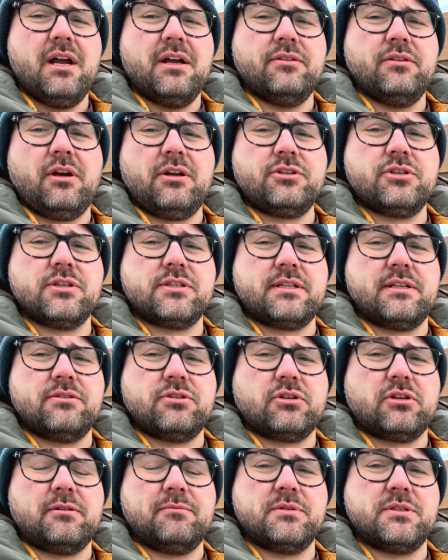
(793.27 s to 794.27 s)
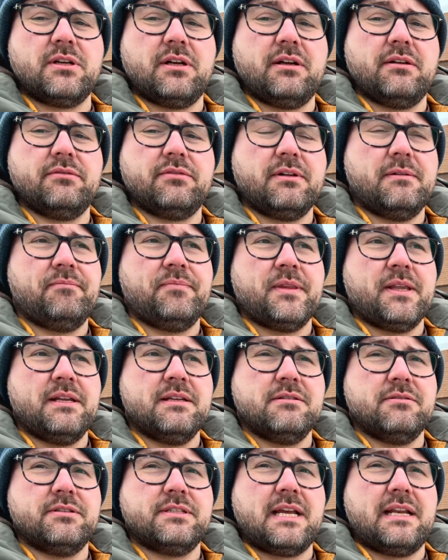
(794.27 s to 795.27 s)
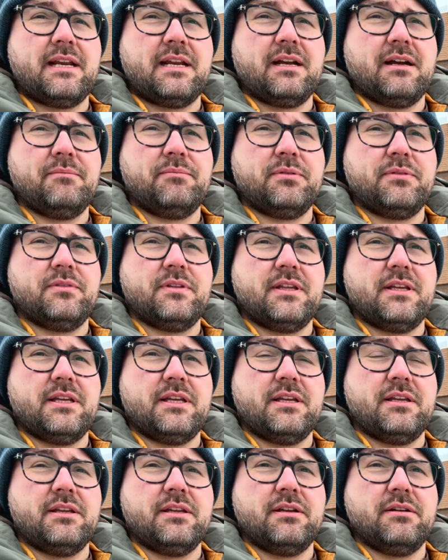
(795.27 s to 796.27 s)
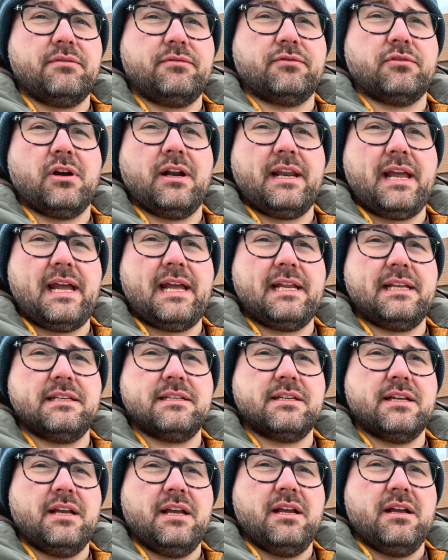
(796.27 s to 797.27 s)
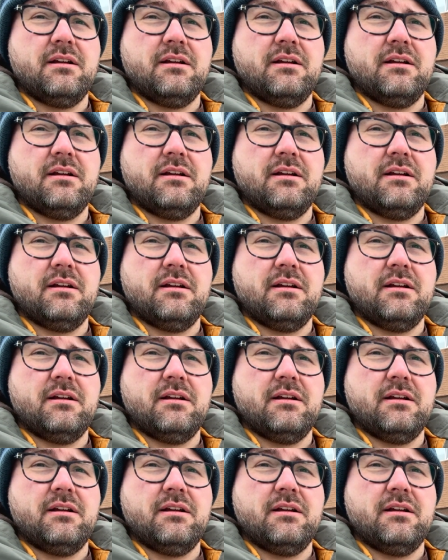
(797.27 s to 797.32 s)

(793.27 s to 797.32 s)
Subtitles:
not just in terms of setting up the front end,